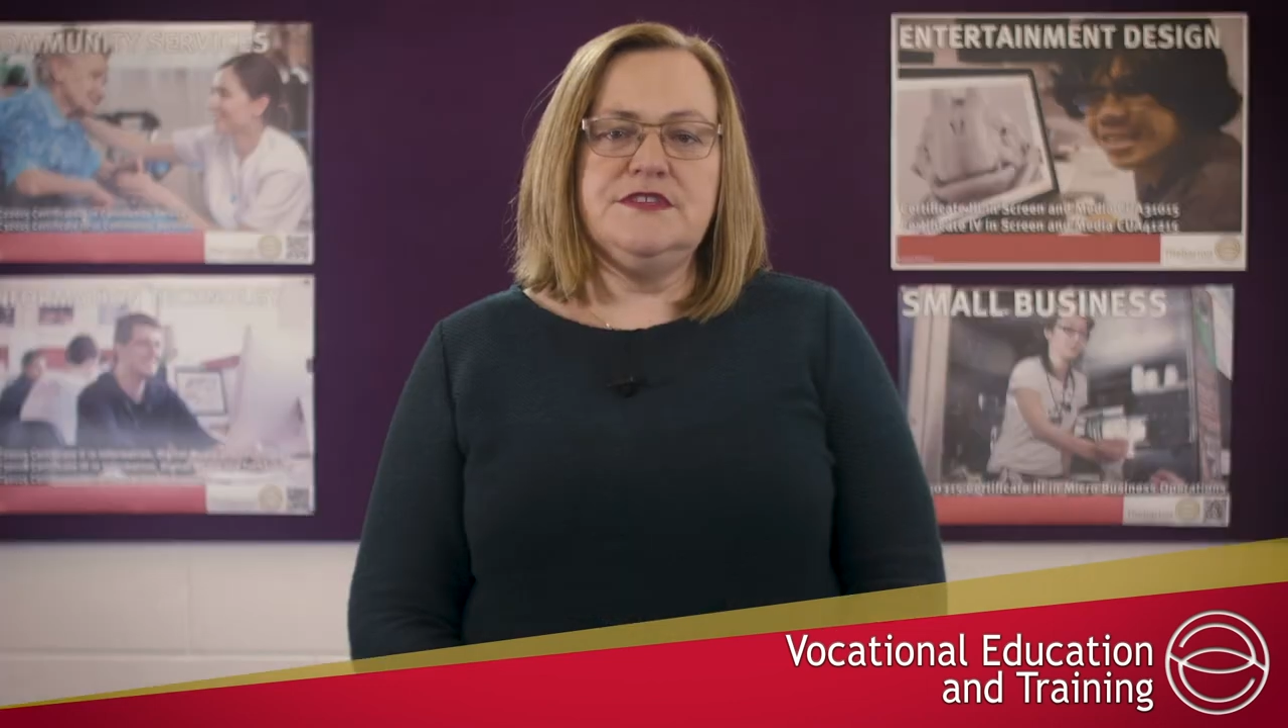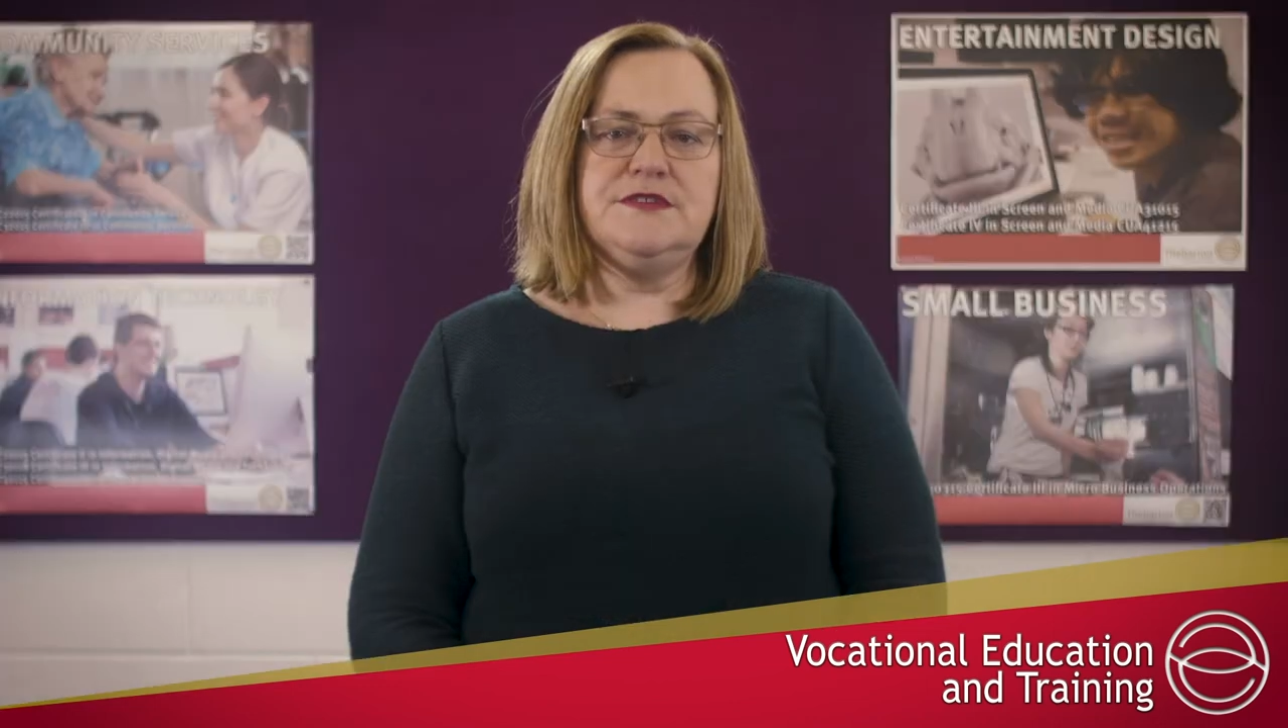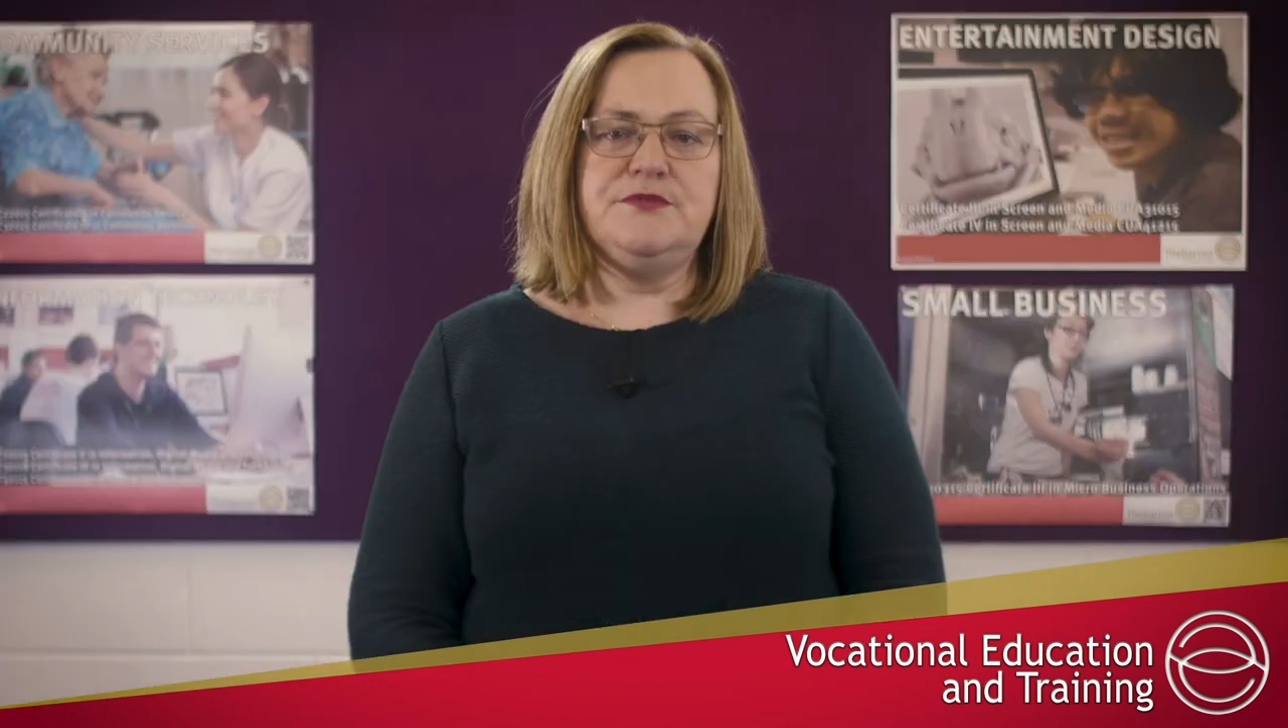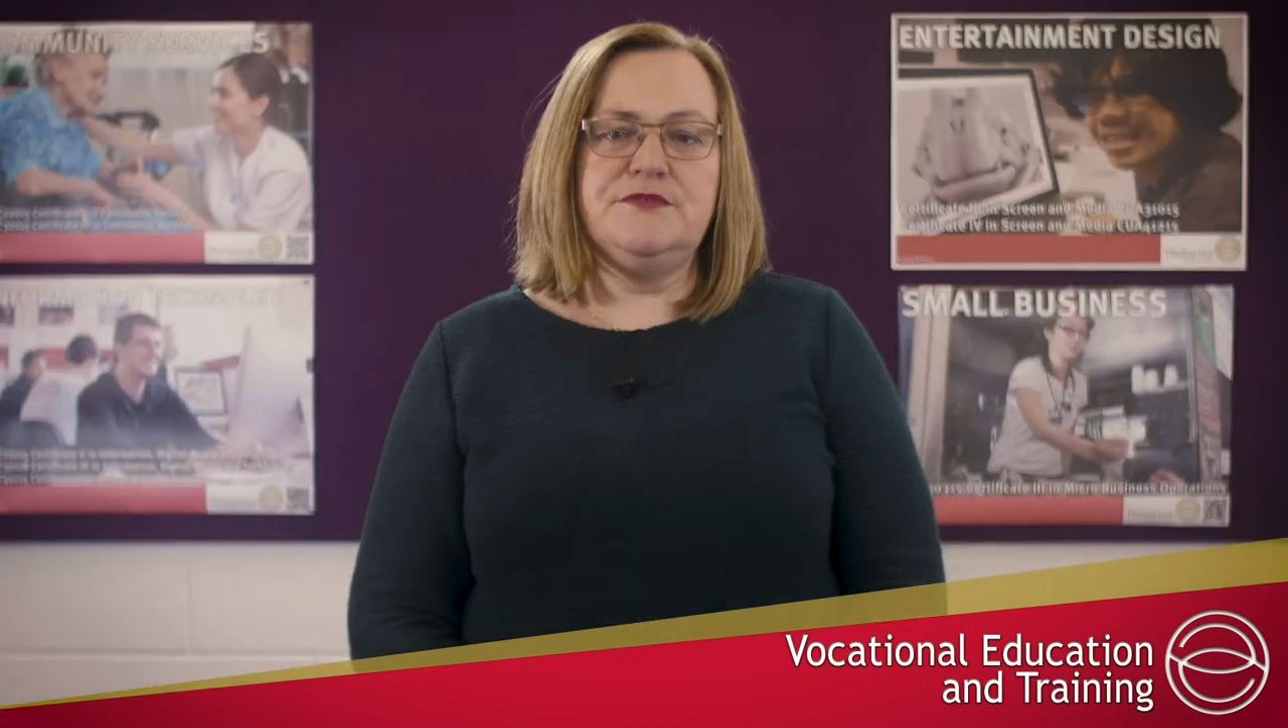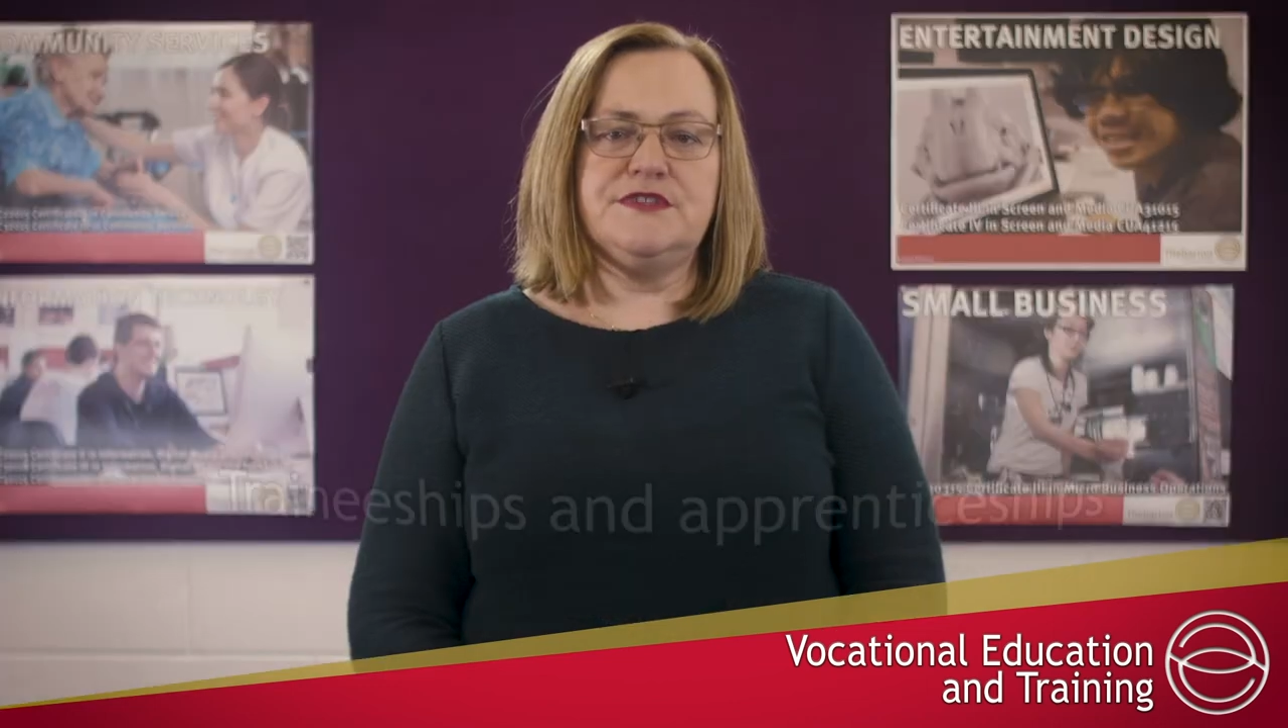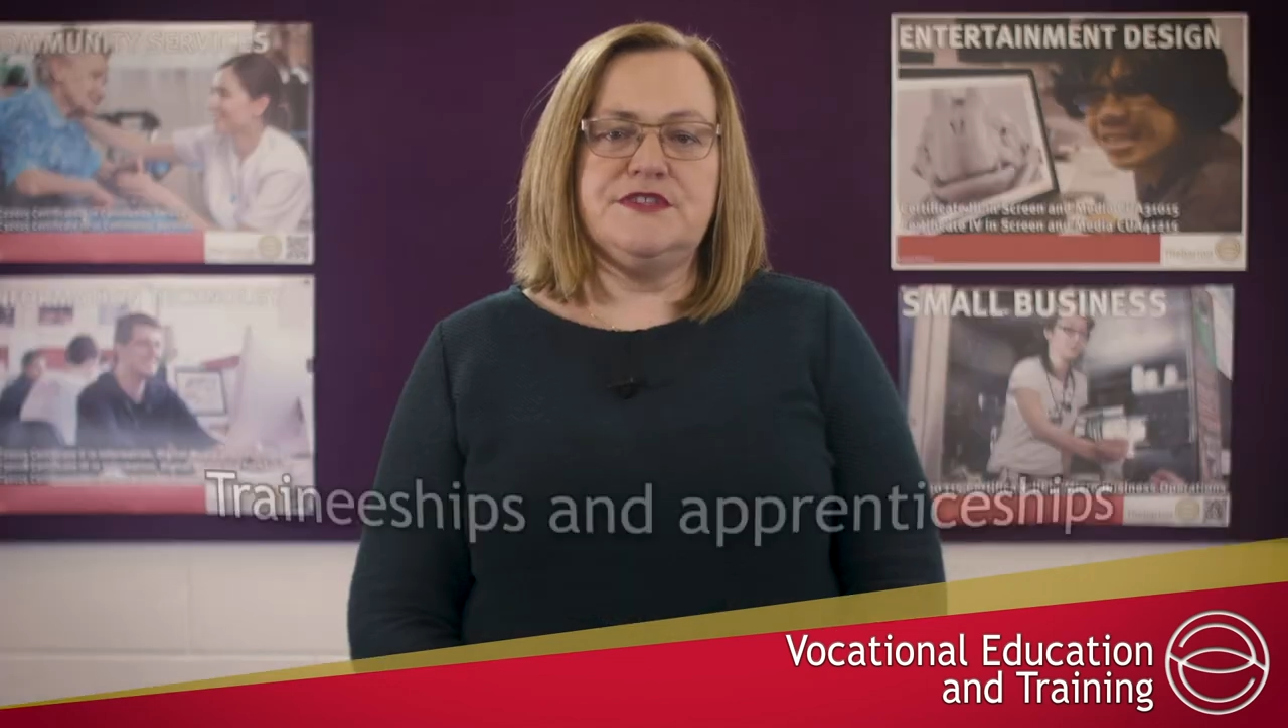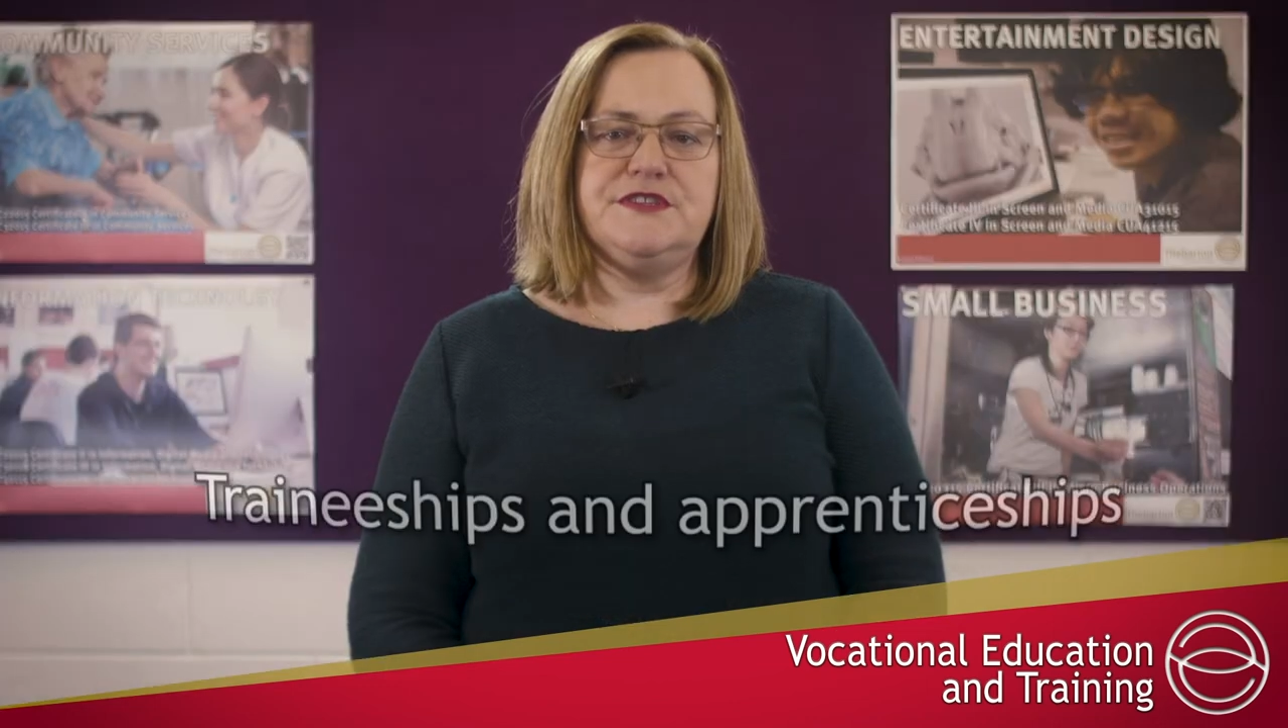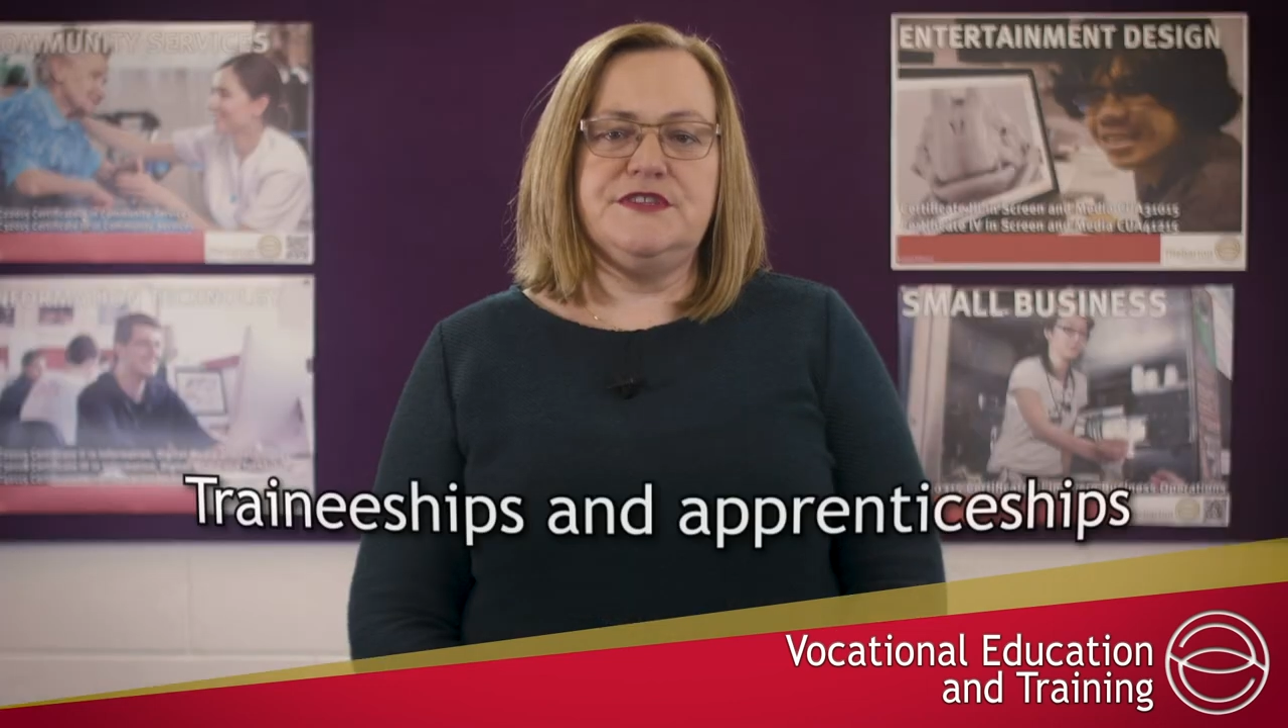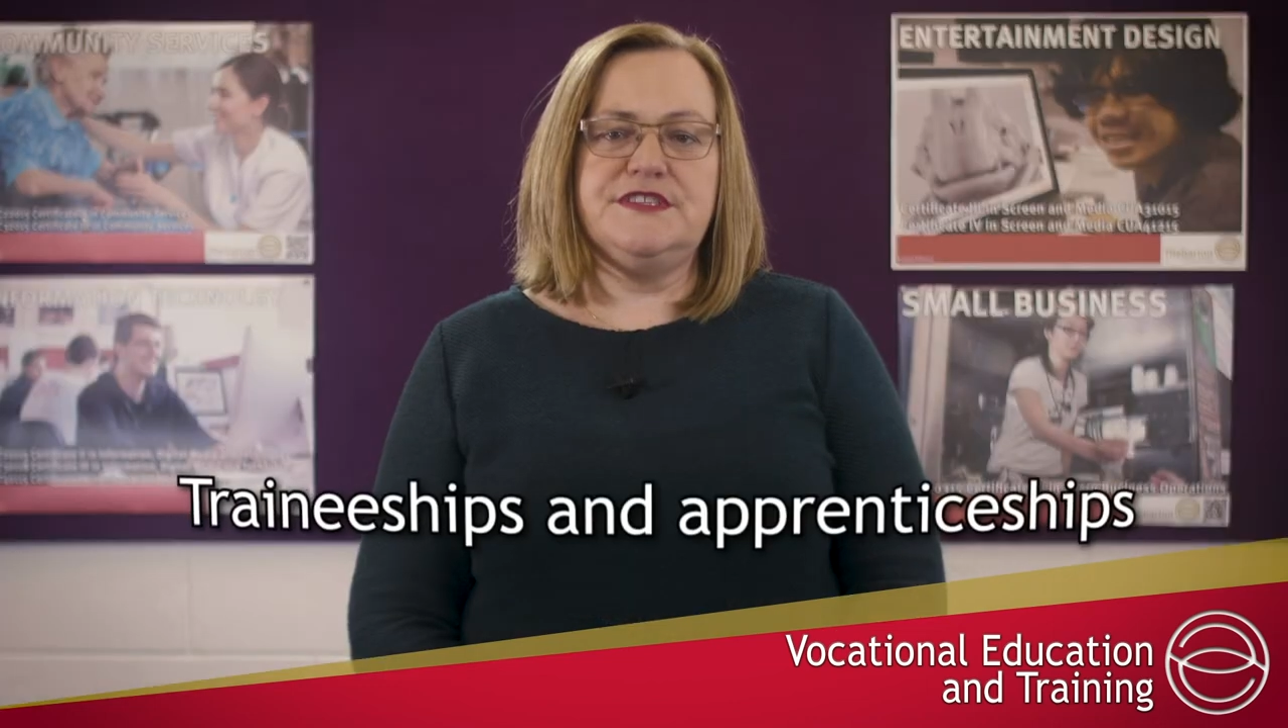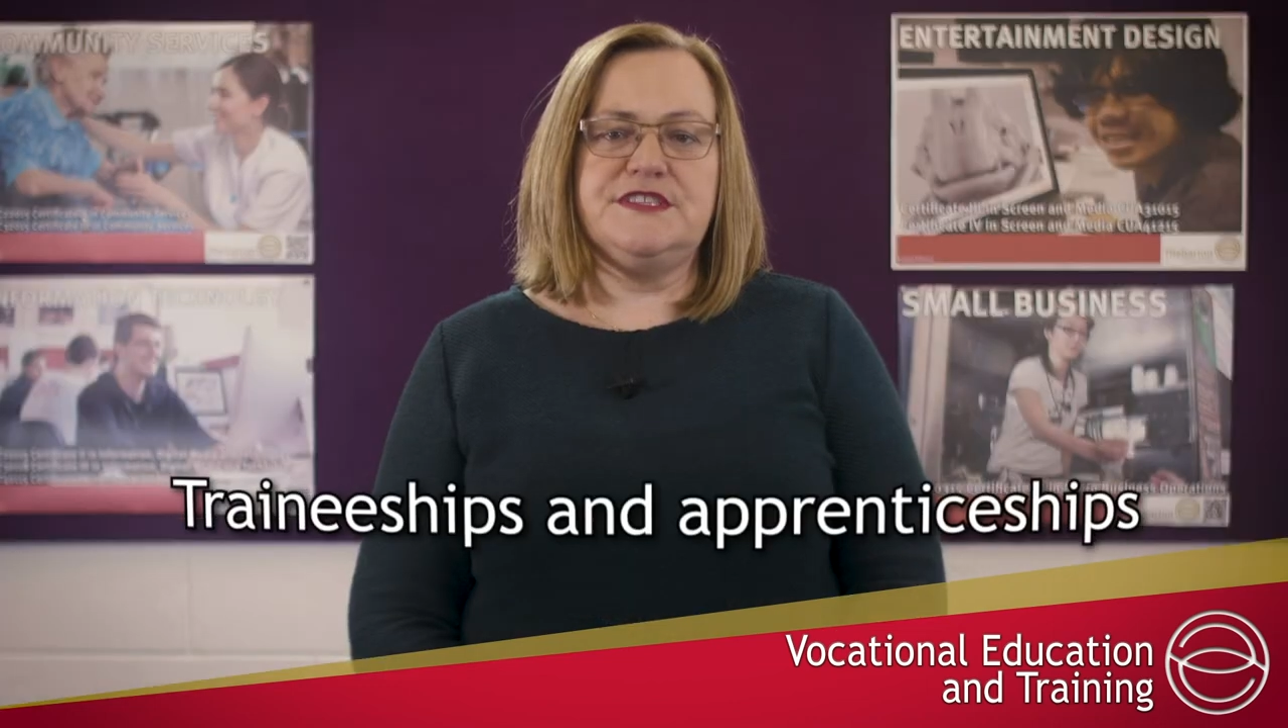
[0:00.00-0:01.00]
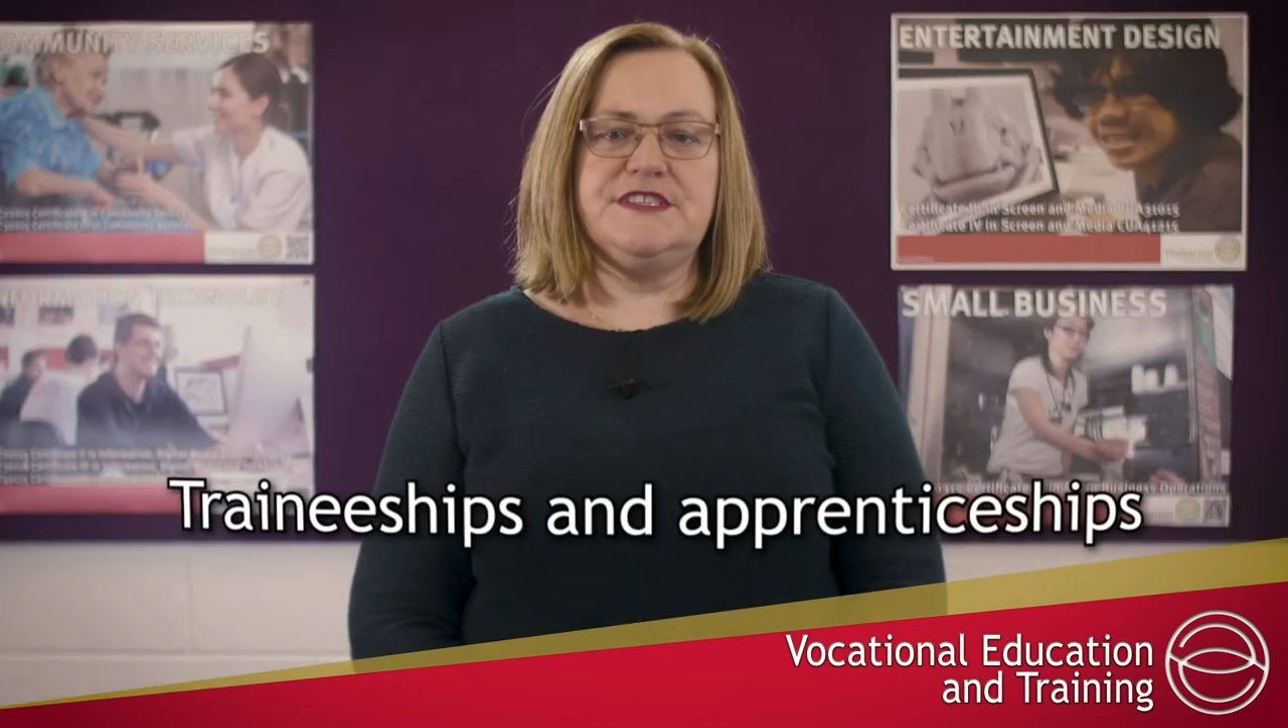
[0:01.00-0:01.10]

support students